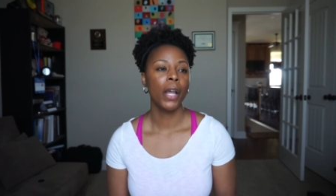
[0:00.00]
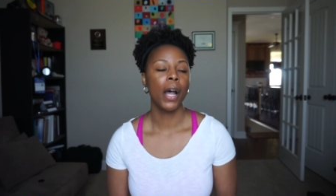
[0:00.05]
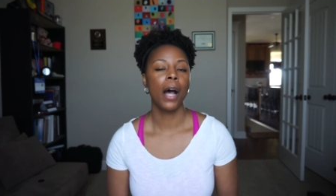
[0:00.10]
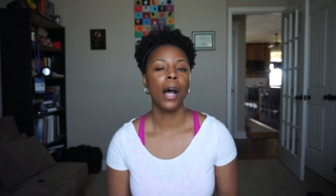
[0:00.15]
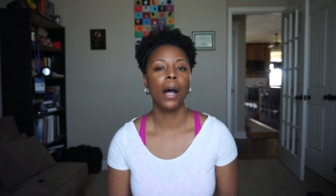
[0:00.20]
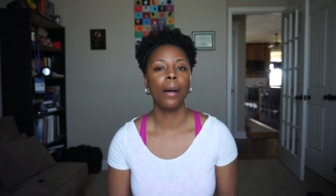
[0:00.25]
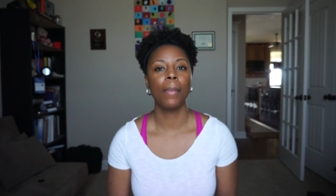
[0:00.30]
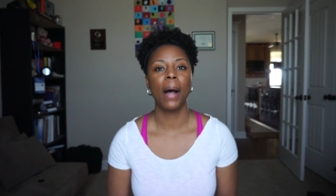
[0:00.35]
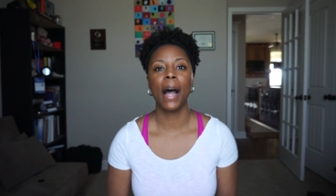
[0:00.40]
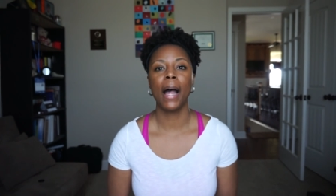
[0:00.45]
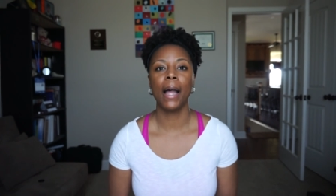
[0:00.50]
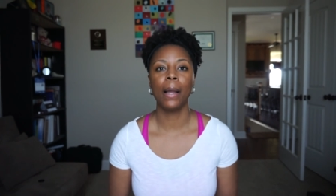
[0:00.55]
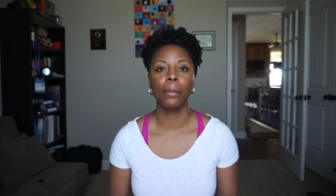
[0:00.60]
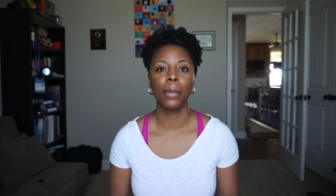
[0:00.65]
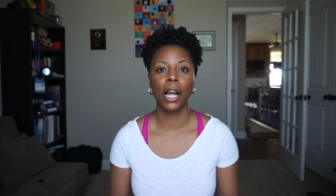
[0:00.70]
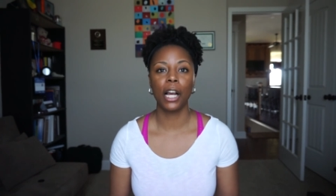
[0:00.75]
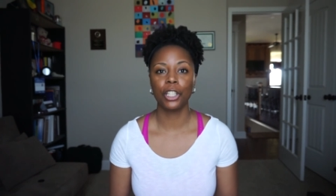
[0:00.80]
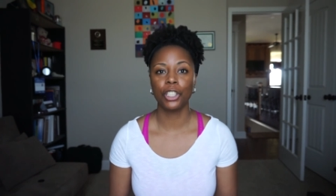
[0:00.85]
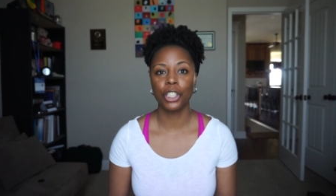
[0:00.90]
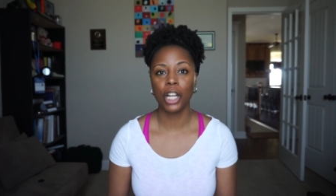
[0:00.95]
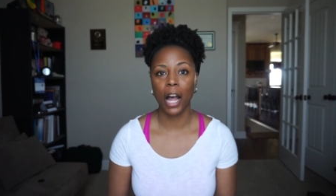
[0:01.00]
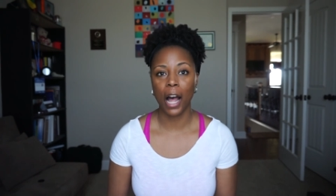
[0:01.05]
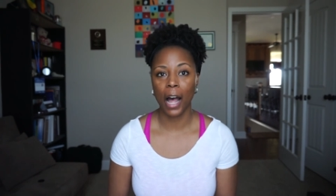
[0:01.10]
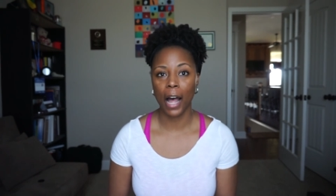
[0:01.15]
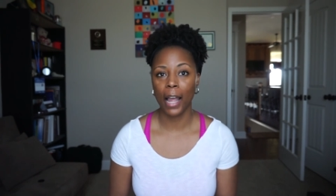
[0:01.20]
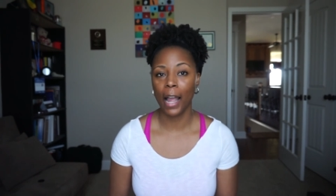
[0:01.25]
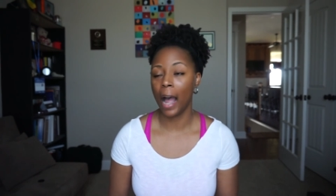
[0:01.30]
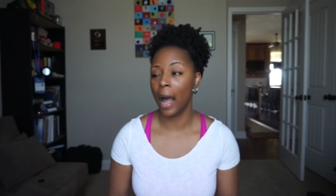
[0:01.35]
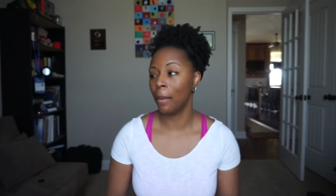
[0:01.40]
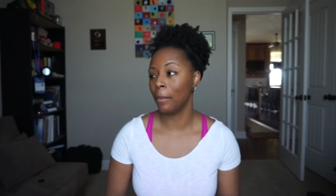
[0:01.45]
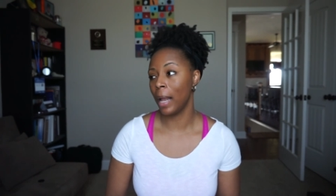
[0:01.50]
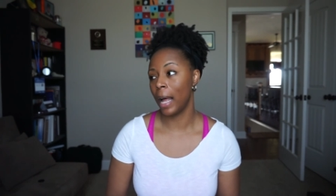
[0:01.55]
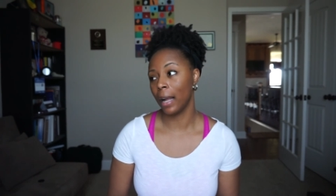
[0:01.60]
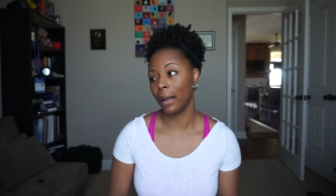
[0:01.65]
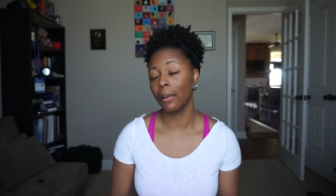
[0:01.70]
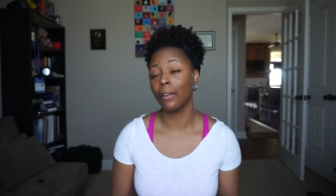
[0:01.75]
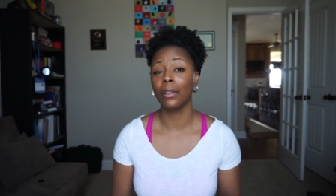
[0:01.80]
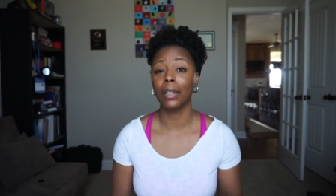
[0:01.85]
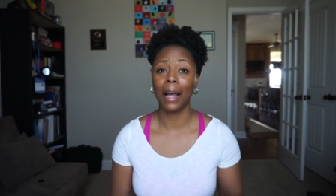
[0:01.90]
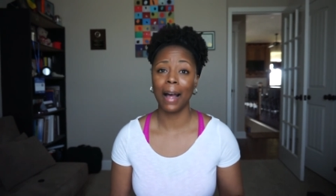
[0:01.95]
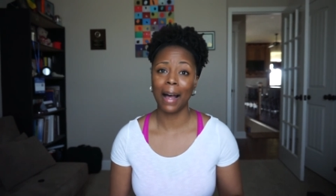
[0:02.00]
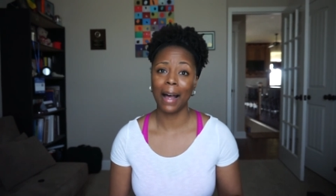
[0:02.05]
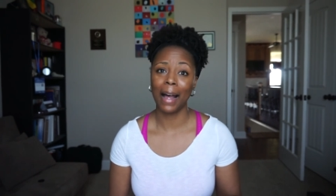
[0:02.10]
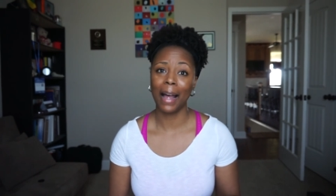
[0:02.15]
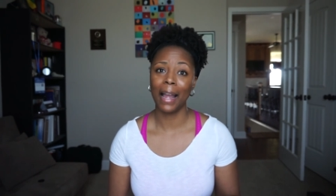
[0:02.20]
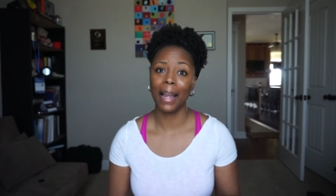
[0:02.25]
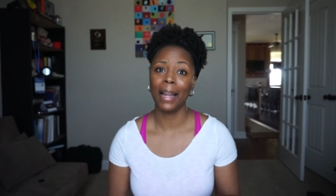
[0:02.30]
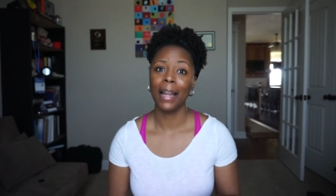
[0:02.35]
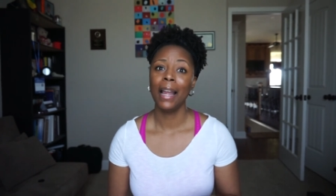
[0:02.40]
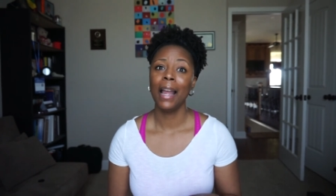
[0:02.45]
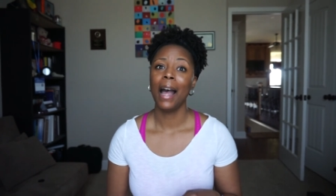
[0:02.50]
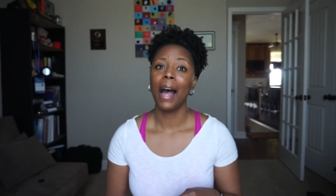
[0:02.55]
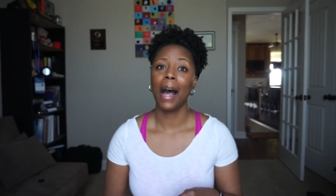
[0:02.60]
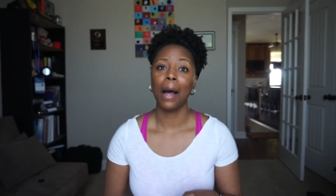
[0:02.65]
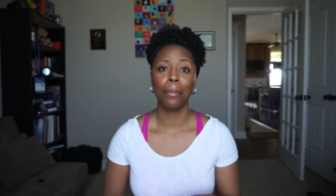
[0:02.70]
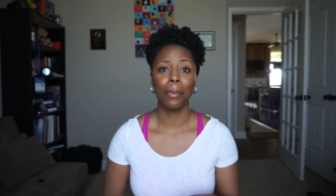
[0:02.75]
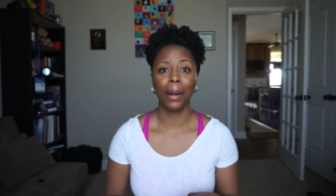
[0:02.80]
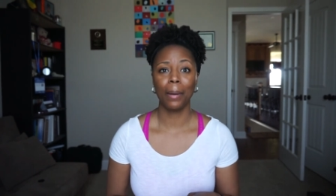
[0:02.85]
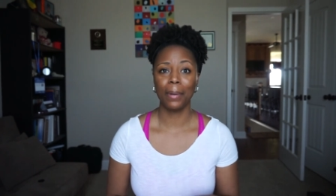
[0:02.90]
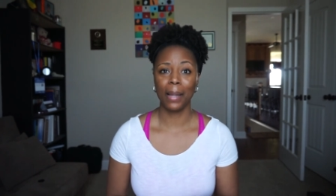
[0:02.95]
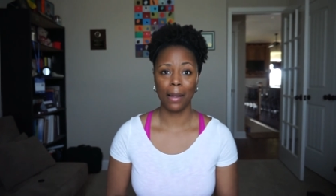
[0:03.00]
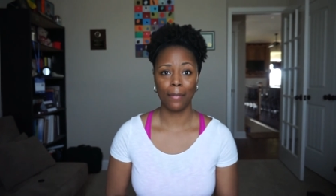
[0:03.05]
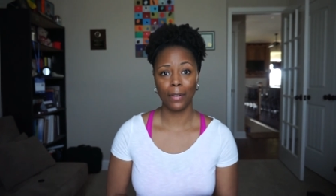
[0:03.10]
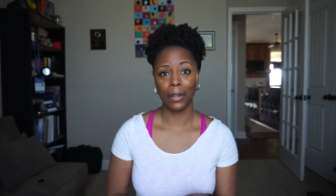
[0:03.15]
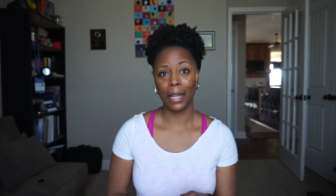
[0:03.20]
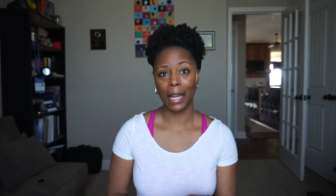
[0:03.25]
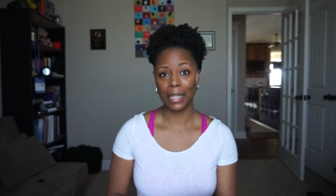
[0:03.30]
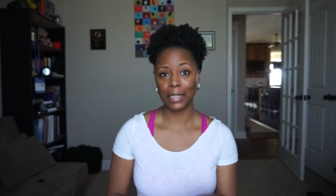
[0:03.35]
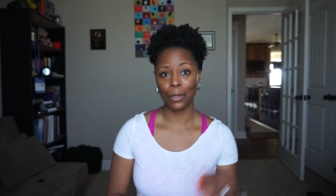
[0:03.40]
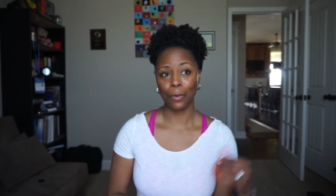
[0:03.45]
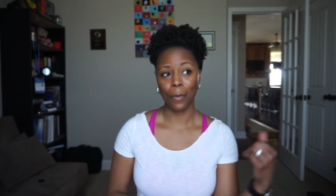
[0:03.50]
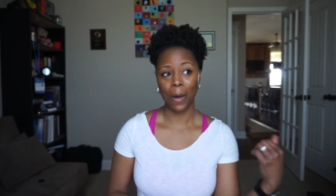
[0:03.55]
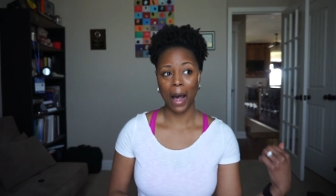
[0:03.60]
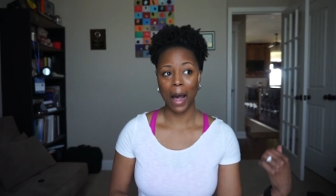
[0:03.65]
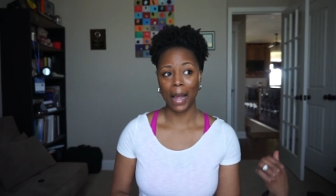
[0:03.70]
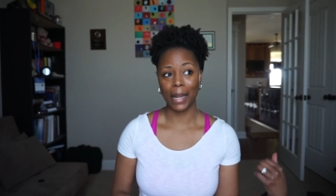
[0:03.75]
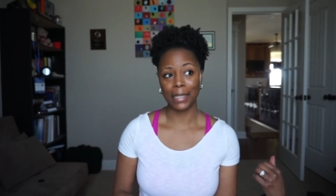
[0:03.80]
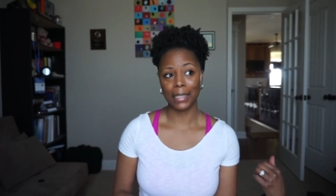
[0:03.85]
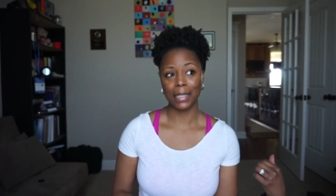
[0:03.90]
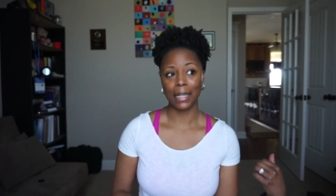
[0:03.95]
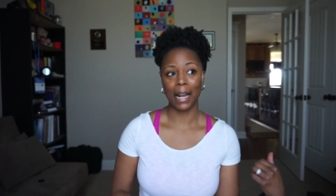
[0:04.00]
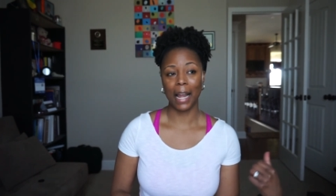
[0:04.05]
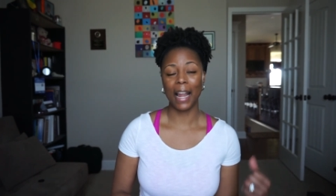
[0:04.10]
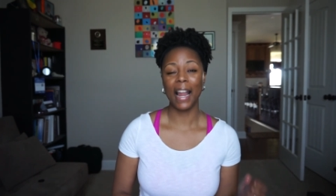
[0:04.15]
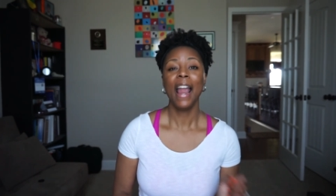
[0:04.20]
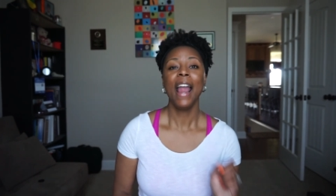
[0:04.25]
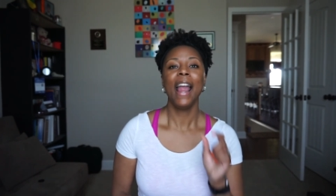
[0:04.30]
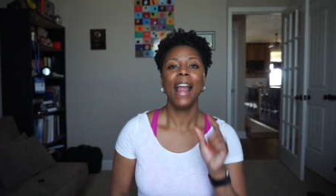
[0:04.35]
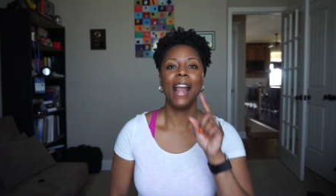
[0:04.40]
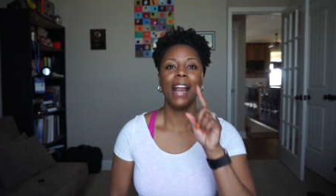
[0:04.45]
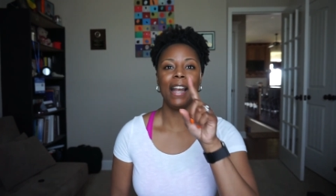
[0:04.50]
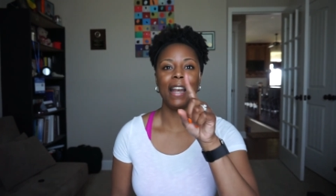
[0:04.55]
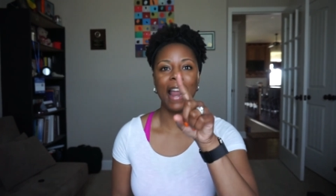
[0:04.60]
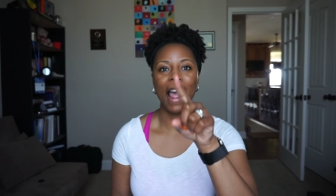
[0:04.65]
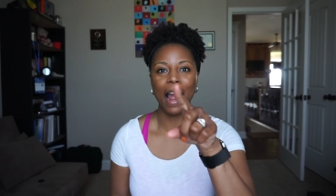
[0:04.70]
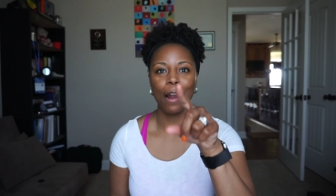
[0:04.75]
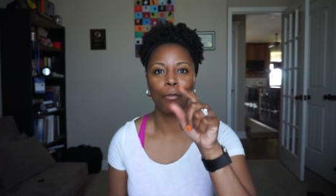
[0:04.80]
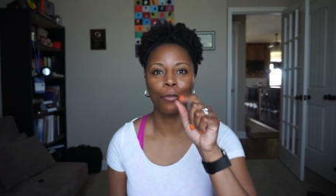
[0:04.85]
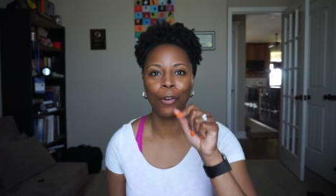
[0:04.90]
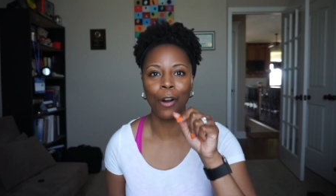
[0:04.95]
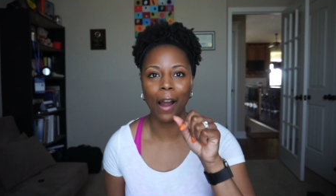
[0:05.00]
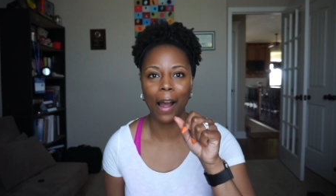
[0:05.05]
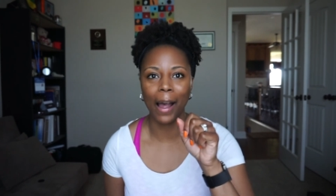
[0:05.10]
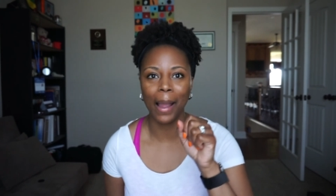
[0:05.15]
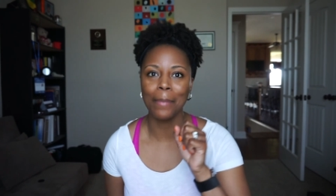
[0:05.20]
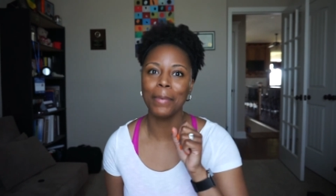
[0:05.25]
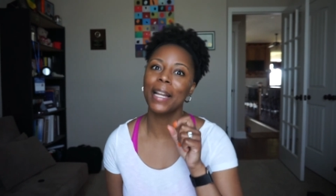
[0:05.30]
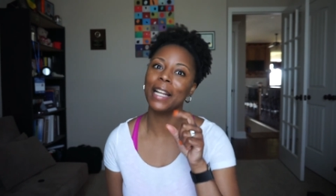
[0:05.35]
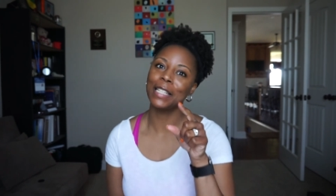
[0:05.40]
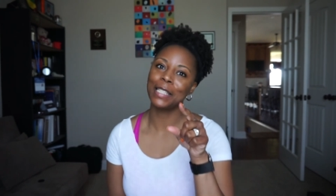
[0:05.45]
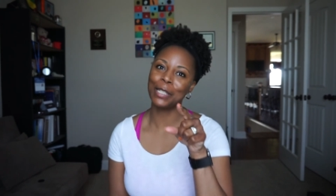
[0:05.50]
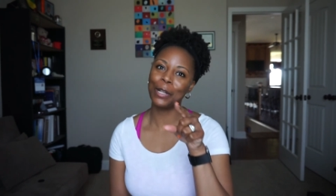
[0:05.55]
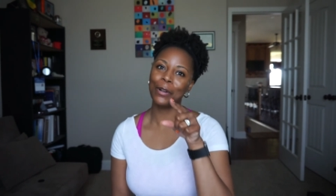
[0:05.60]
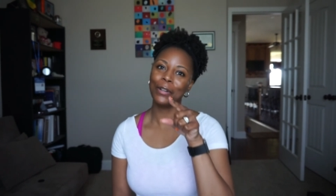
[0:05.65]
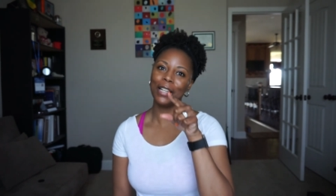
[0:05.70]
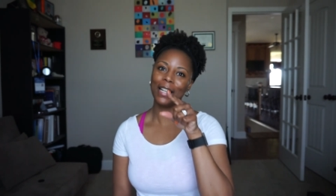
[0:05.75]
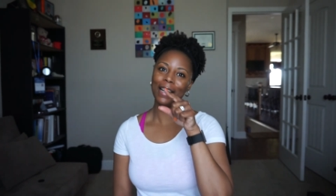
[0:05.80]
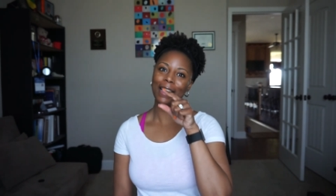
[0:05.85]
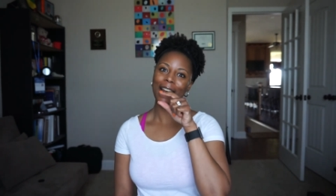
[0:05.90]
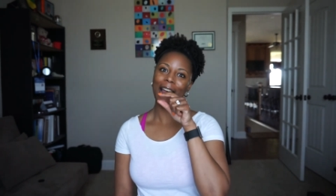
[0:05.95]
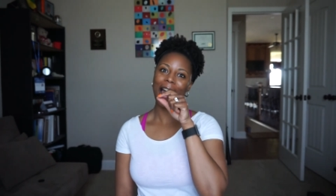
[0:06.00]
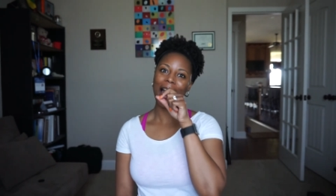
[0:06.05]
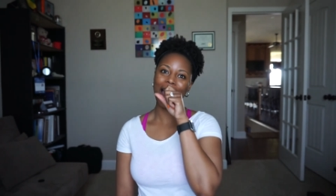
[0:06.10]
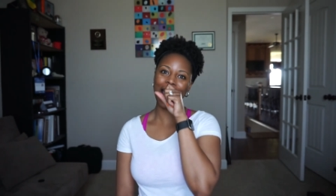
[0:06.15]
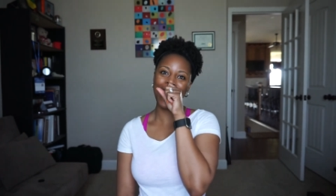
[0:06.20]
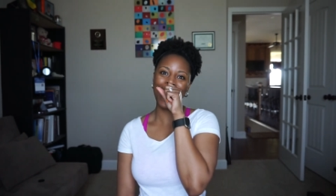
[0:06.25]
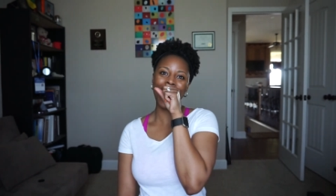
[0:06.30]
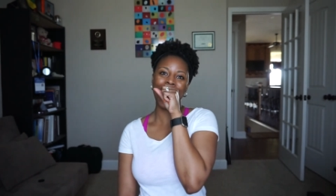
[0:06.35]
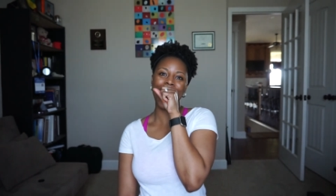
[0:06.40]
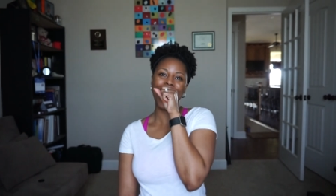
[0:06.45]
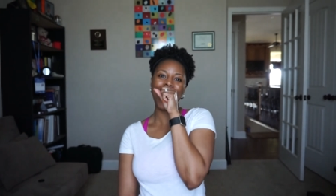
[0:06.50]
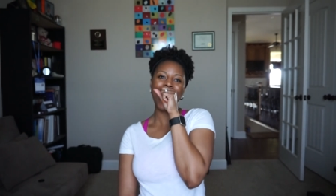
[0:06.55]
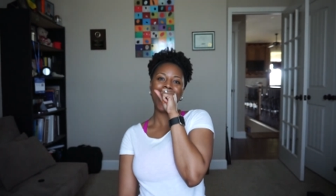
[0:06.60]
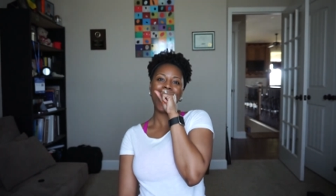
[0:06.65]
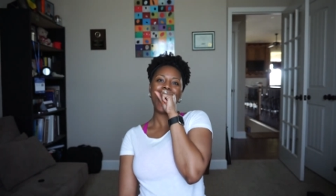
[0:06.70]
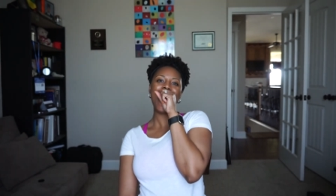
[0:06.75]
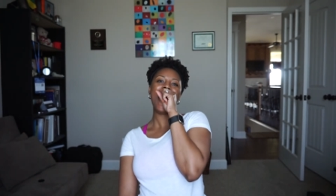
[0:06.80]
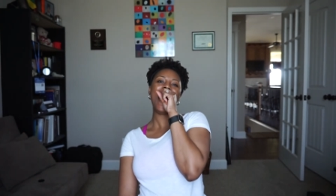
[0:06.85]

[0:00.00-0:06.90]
I am not shy. I'm not gonna lie. I'll probably have a glass of wine tonight, and that rhymed, and so did that.